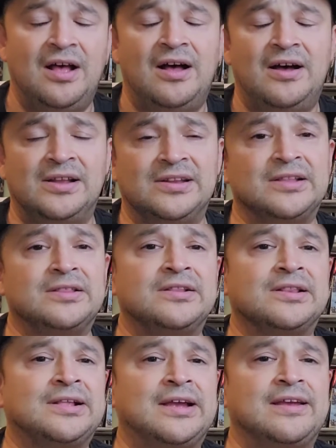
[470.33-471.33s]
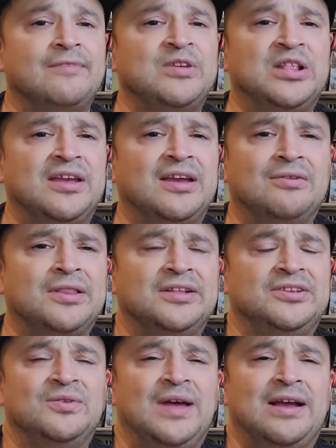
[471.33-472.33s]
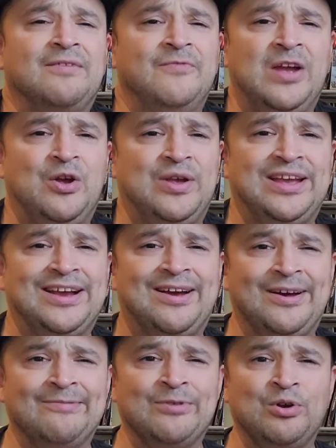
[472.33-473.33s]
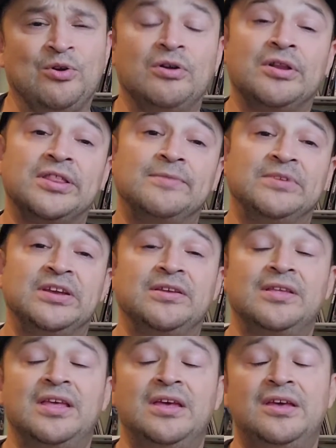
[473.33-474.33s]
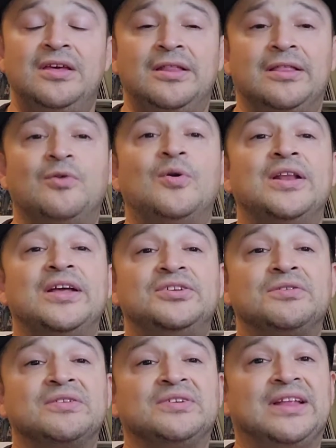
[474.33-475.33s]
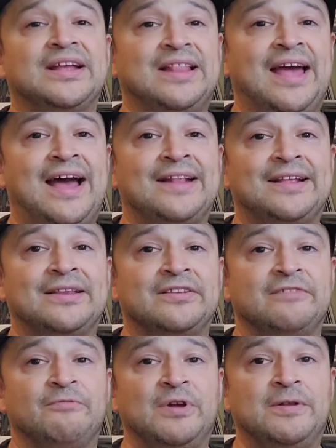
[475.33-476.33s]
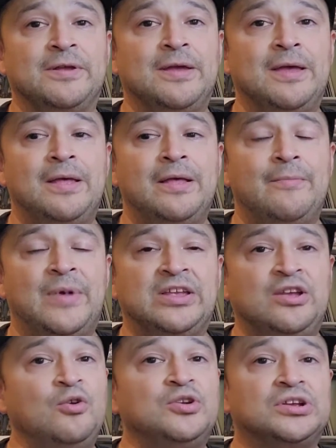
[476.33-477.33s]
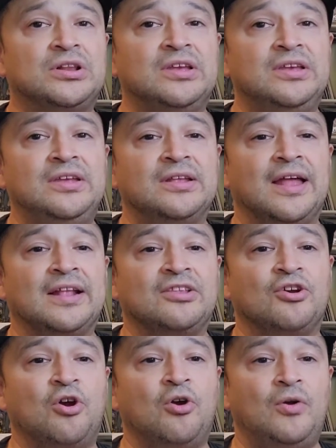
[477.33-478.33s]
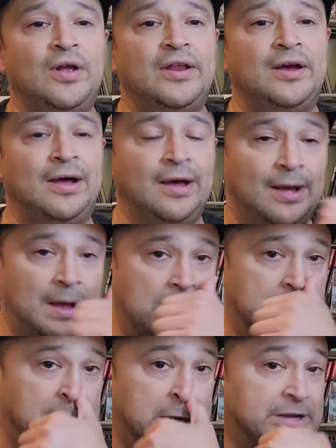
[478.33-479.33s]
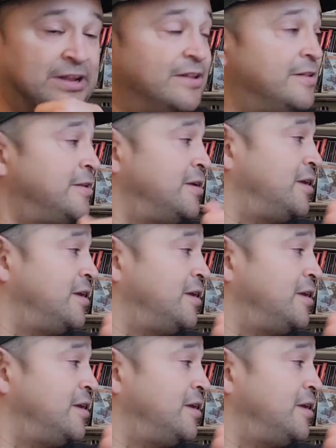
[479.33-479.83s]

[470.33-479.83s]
unless it's like everything else. They do like a variant cover or something. So when they do something like that, that's different. But usually, like the current edition